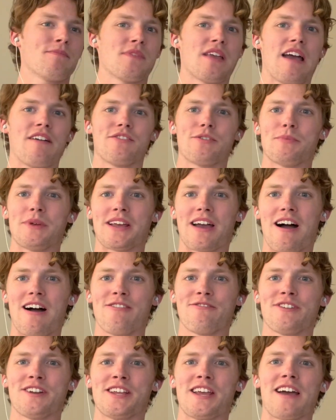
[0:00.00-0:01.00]
You have to be
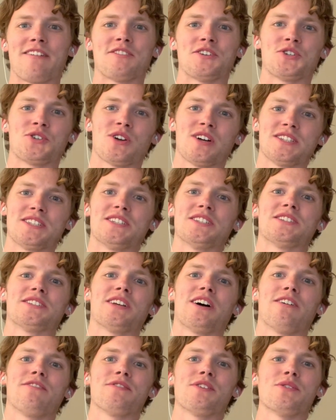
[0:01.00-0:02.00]
confident, you have to trust
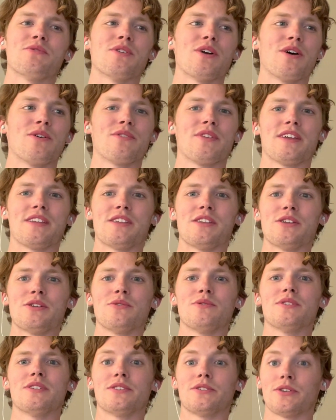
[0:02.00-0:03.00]
yourself. You know that
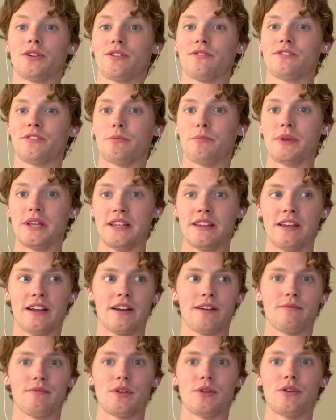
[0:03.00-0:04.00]
you deserve to be
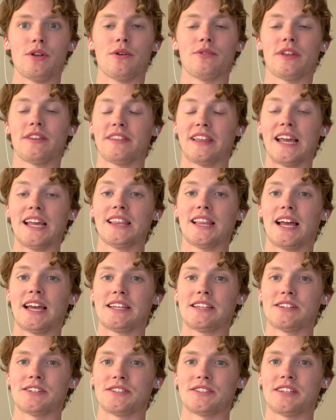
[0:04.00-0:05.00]
there. You know that they
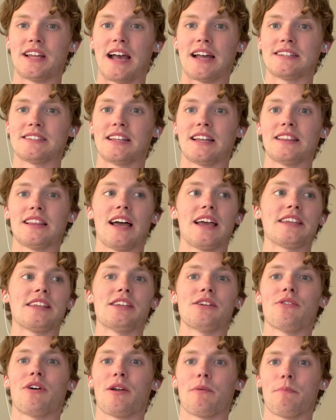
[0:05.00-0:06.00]
like your stats, they like
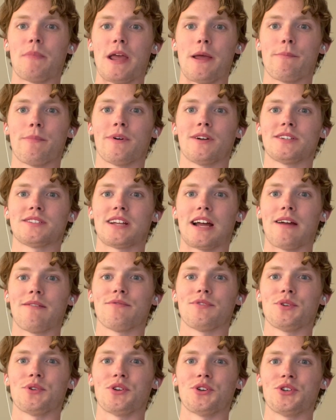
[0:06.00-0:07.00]
you on paper. It's time
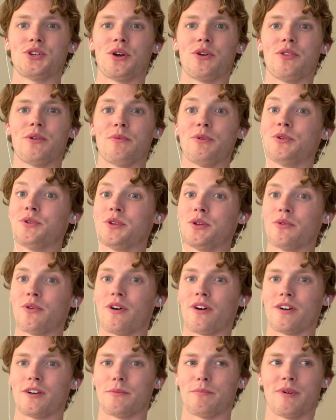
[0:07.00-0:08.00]
for you to show them who you
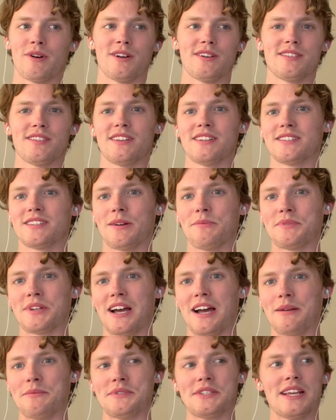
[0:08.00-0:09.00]
are in person.
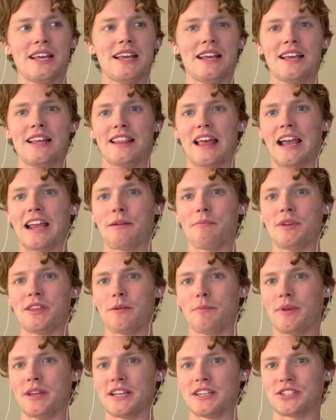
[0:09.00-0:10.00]
Sometimes that can be
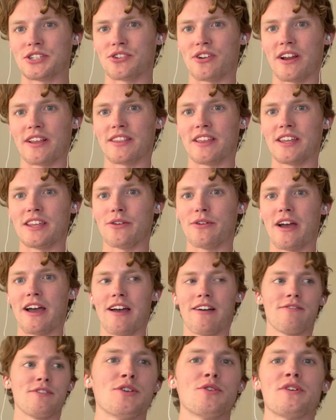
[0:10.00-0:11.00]
the biggest strength that you
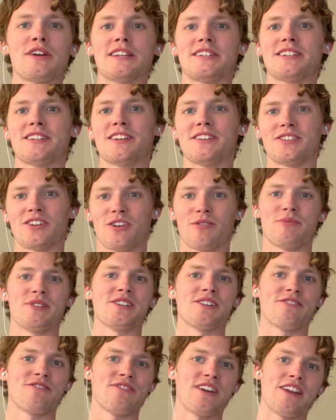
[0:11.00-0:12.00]
have. You get to
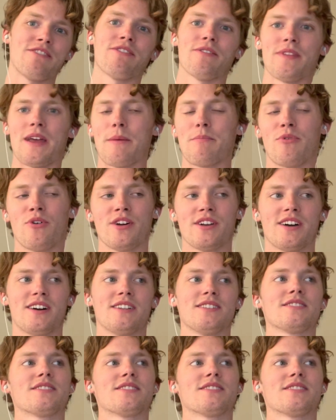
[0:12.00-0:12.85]
determine your fate from that point on.